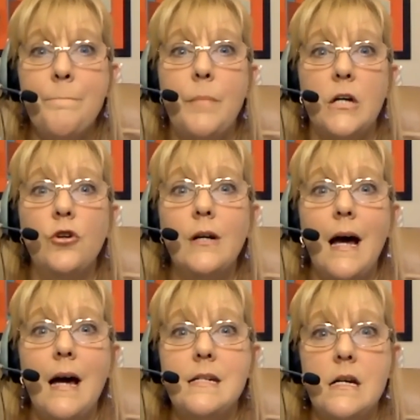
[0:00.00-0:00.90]
but you'll get
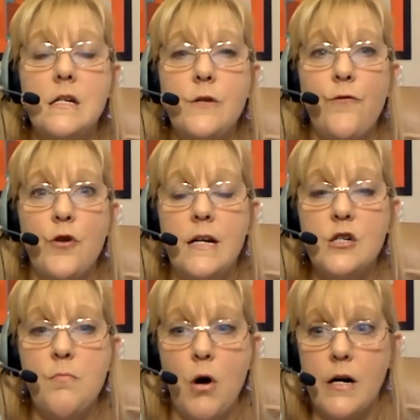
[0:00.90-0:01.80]
ideas for
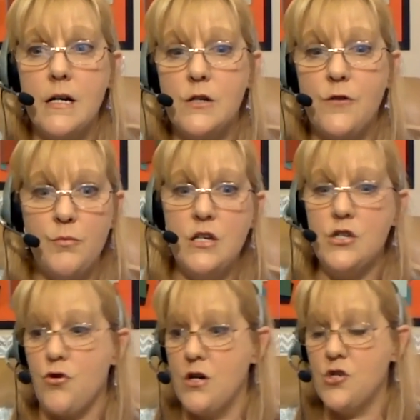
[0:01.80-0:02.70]
niche markets from these
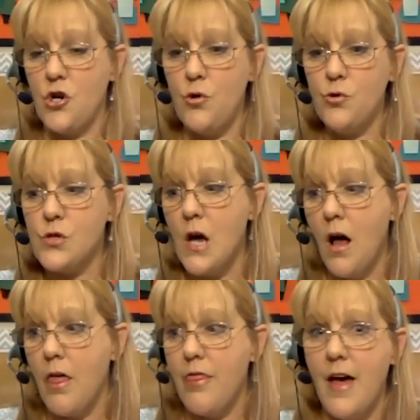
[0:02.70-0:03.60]
trade shows
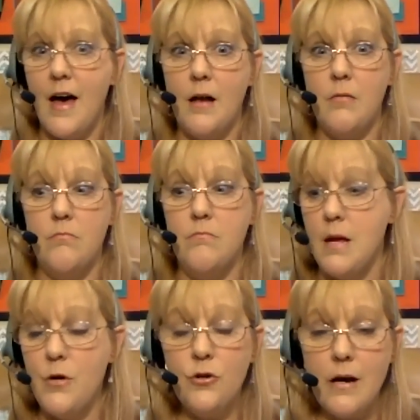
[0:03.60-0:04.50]
that
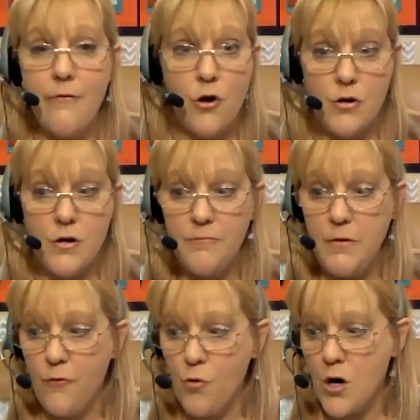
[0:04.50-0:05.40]
maybe you'd never heard of
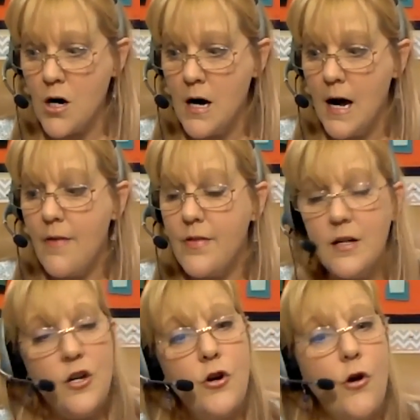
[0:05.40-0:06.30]
before.
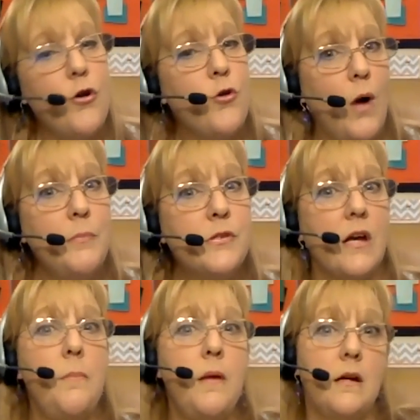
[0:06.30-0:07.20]
Then you can go to their
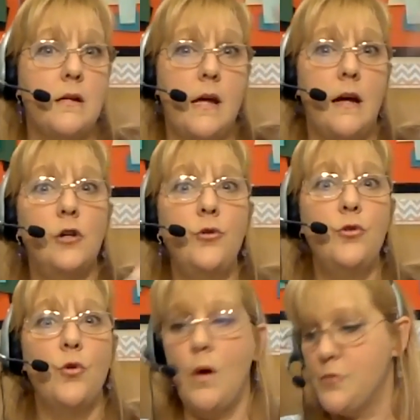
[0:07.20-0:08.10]
website because I
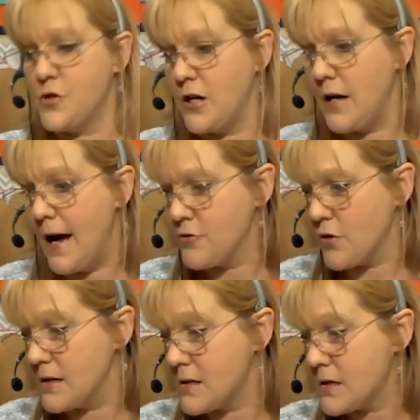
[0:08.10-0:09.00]
include the website
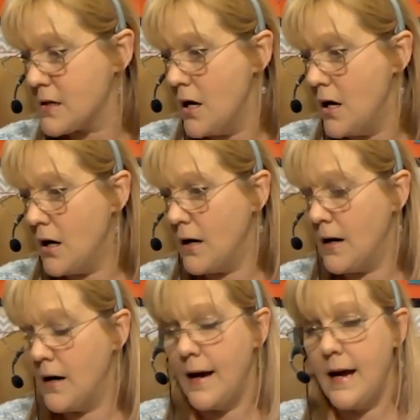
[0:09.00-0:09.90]
address,
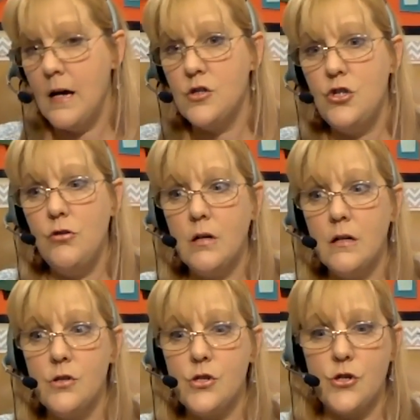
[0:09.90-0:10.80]
uh, and you
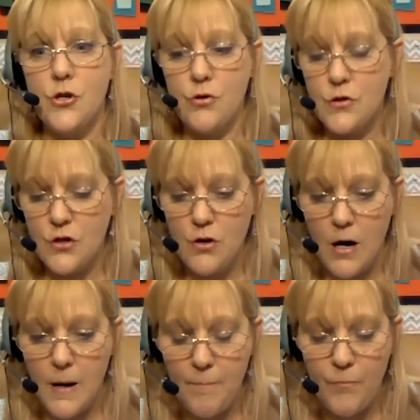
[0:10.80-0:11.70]
can search
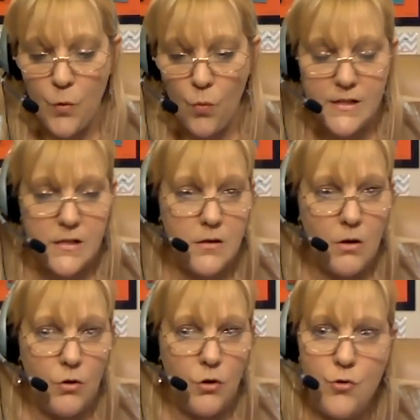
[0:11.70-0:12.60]
um, what
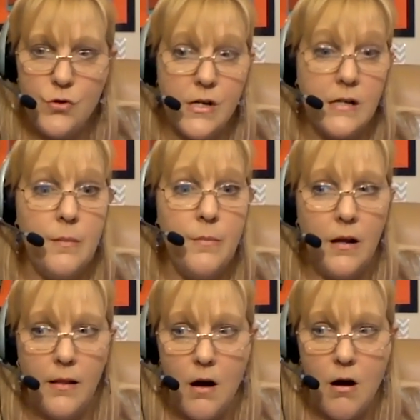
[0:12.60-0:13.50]
who's
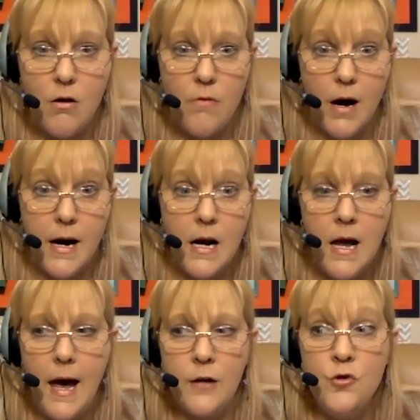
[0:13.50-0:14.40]
exhibiting there, right?
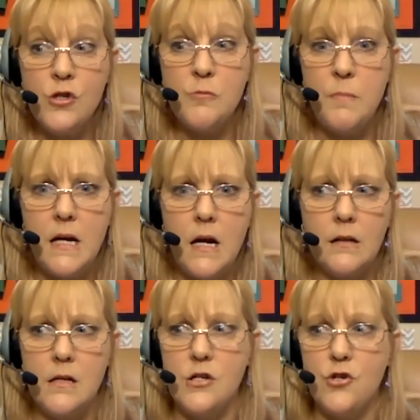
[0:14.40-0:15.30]
And who's speaking
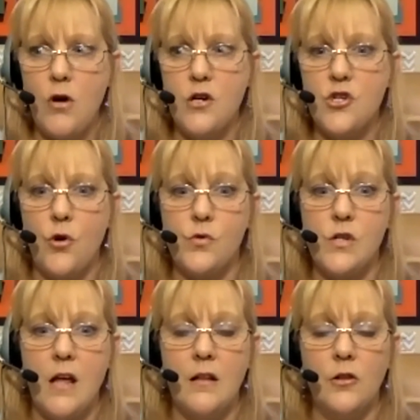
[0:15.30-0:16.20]
at these trade shows,
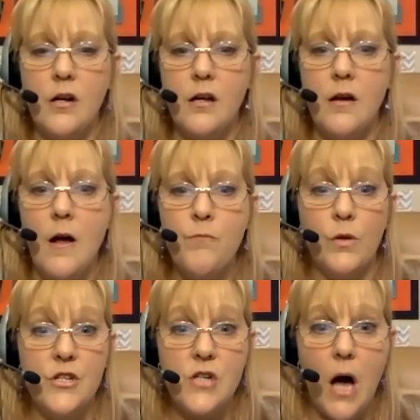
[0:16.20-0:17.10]
and look at
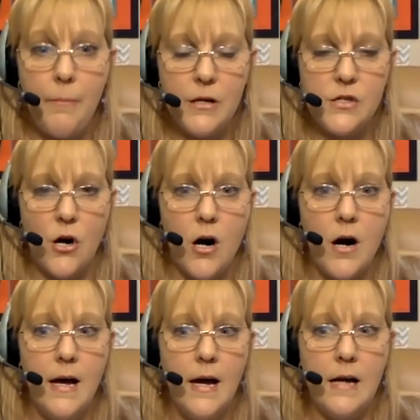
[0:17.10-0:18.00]
what the topics are,
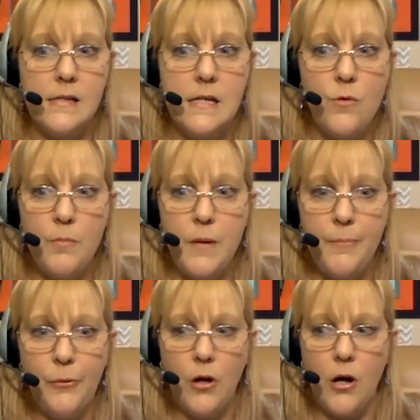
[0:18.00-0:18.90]
and see what
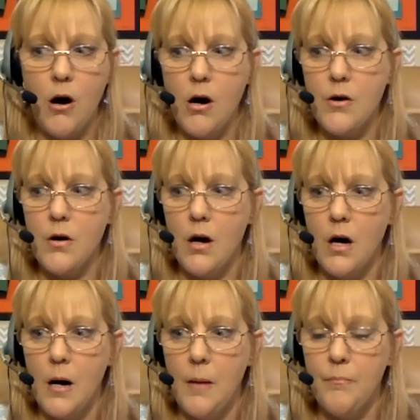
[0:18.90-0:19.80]
people are
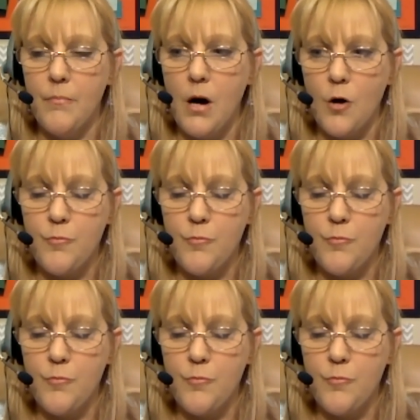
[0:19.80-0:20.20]
um, are